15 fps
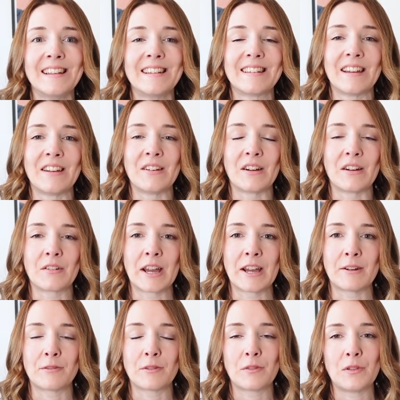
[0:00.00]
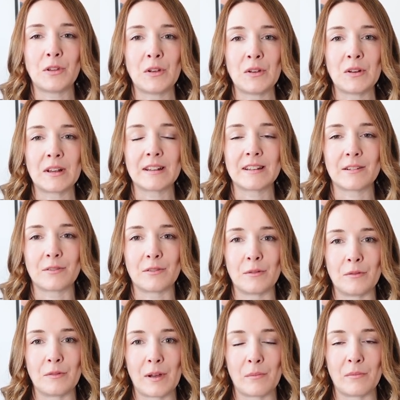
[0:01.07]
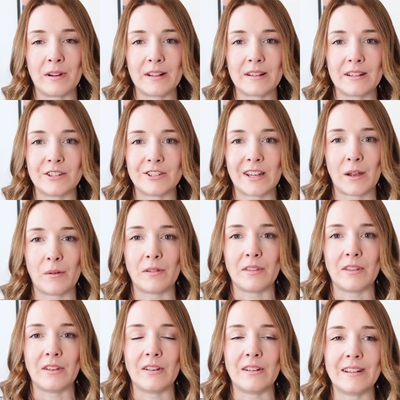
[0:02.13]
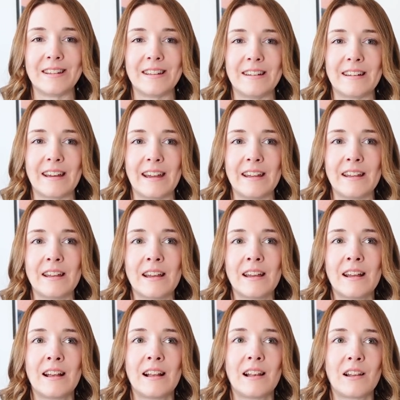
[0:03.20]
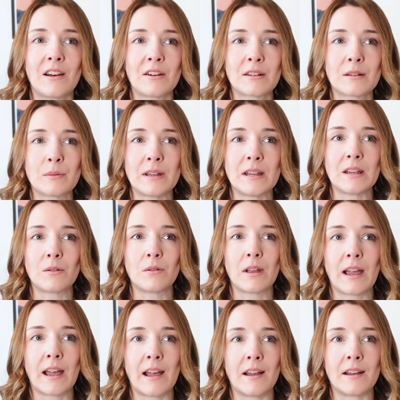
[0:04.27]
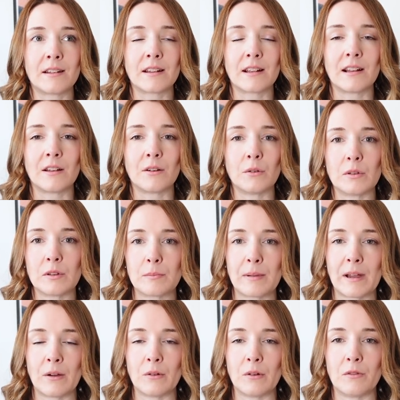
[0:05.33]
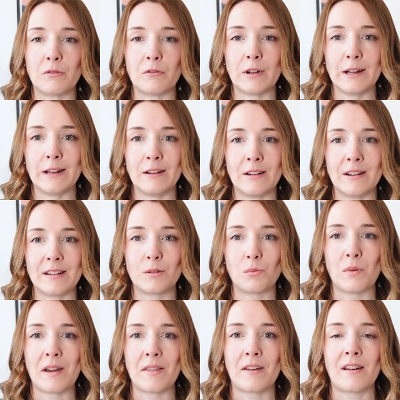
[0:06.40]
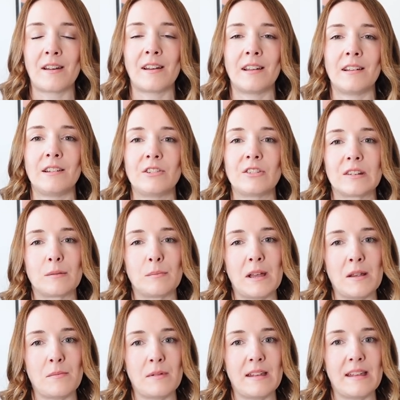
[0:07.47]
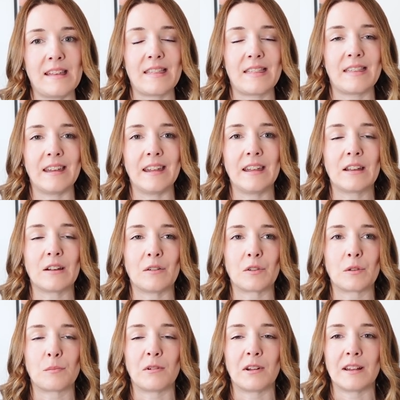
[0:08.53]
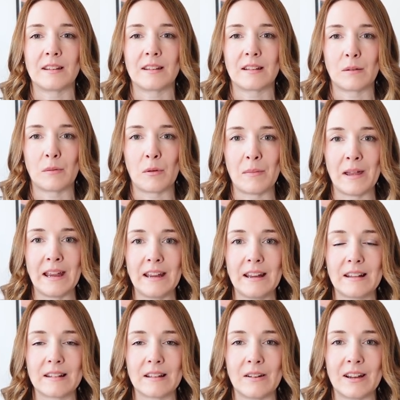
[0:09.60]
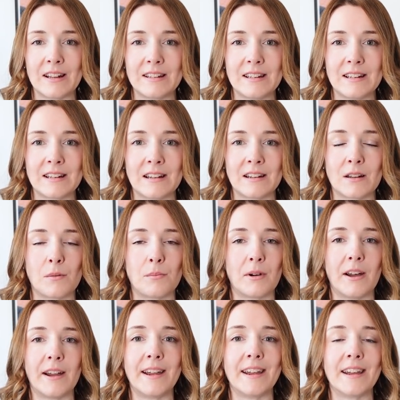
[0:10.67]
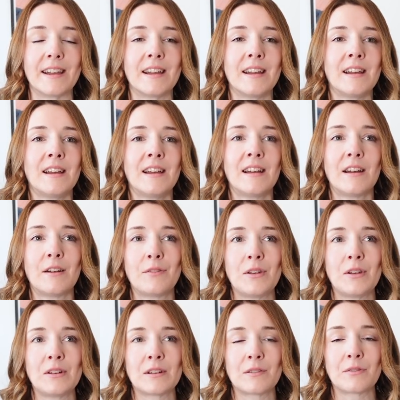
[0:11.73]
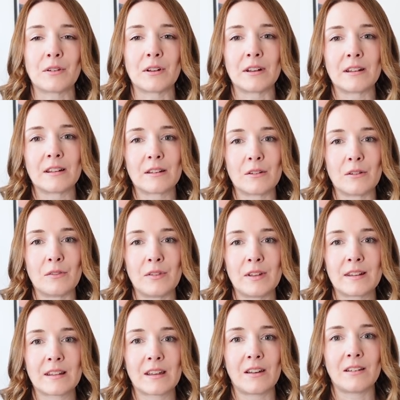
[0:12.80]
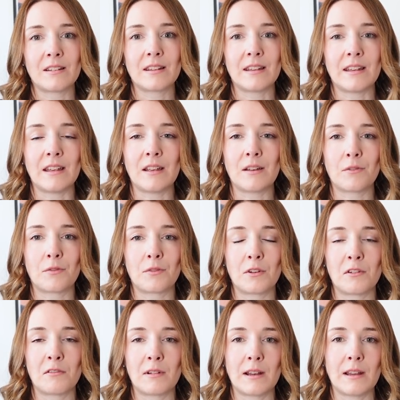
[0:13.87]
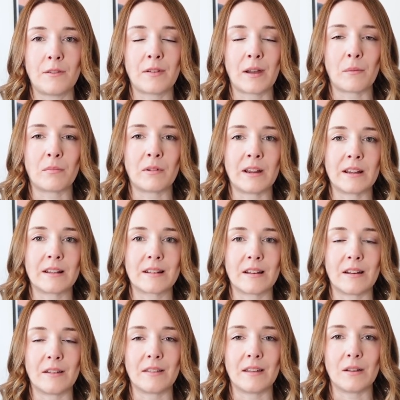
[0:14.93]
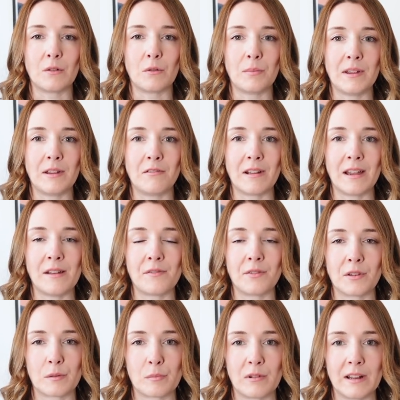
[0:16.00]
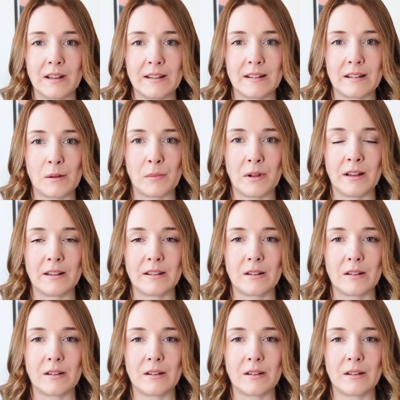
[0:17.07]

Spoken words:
So I have a few different fabrics to share with you today. Last week we had a little spout of really nice weather and it just made me think of spring and summer make. So I did end up buying a few different sort of viscosey, florally fabrics that I think will be great for spring and summer.